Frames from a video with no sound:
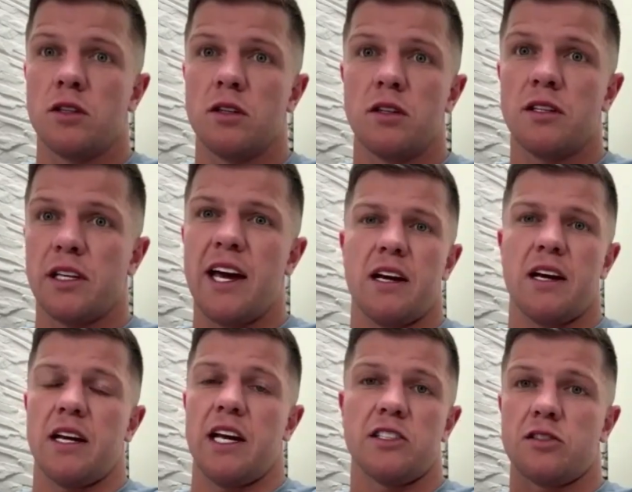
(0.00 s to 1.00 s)
Yeah,
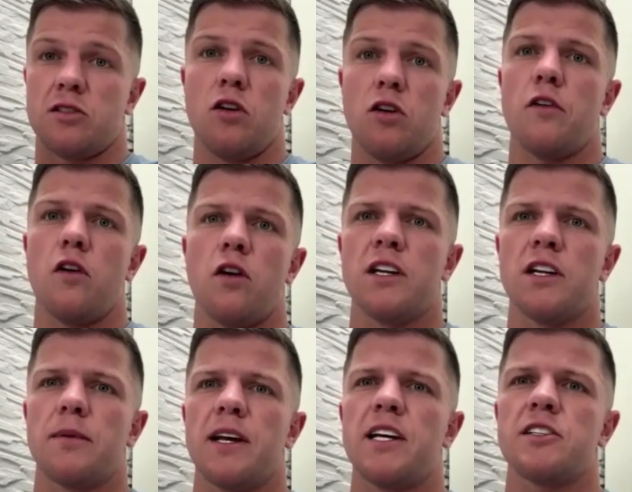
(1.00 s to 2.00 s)
it's all falling into
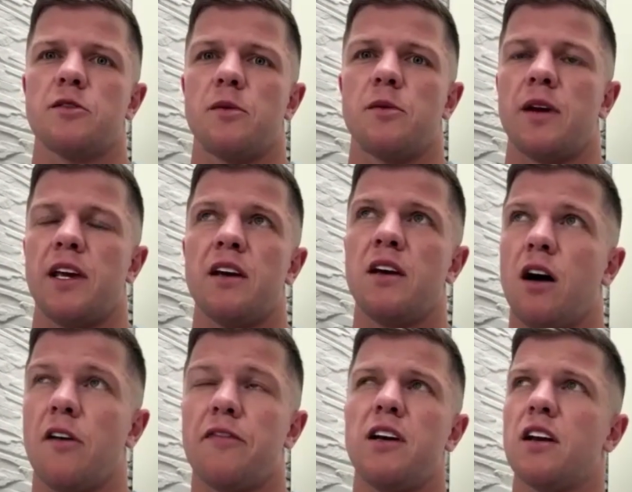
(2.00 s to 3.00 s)
place for me. I
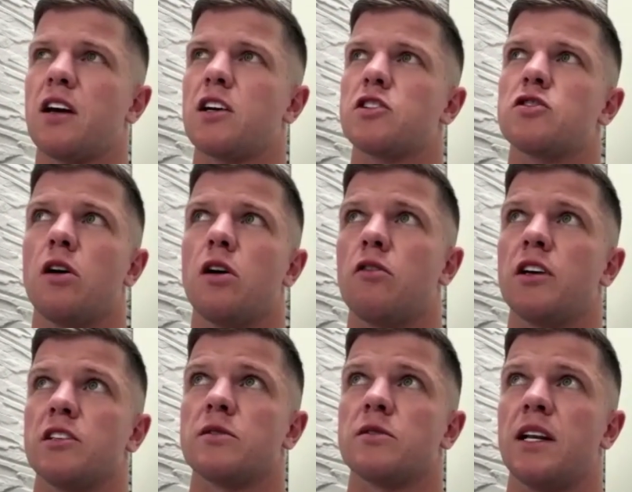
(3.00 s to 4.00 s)
feel like it's all right as
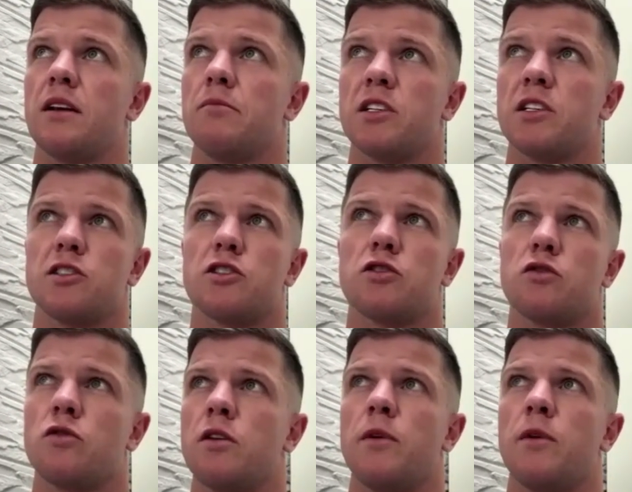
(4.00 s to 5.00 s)
well. It's the
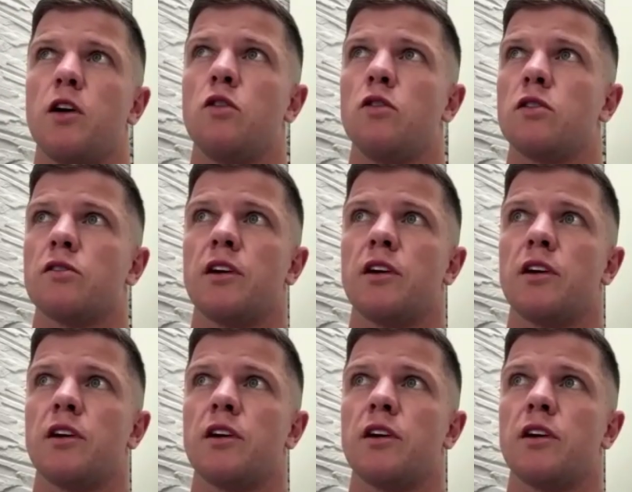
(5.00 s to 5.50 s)
story of my whole career.